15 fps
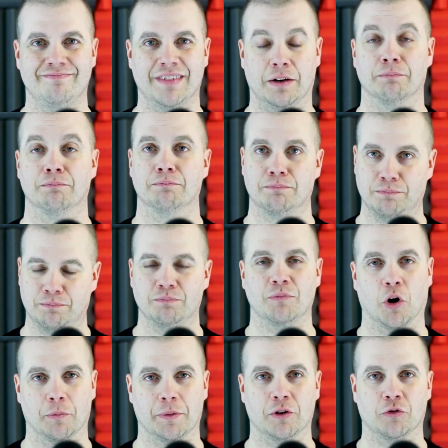And
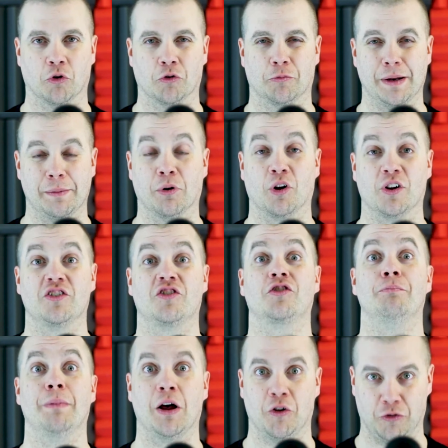Barbie's roast beef probably
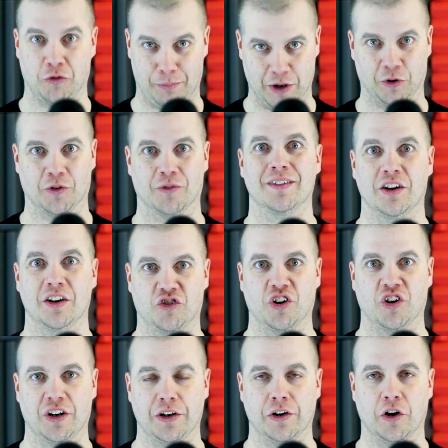smells better than
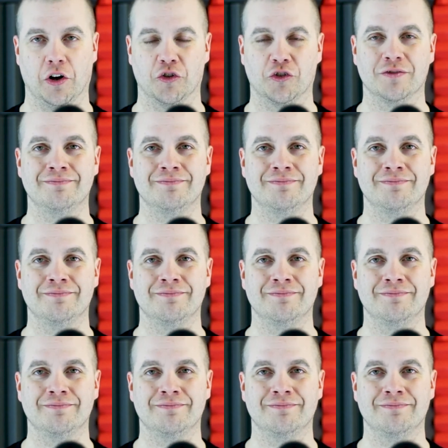Sunny does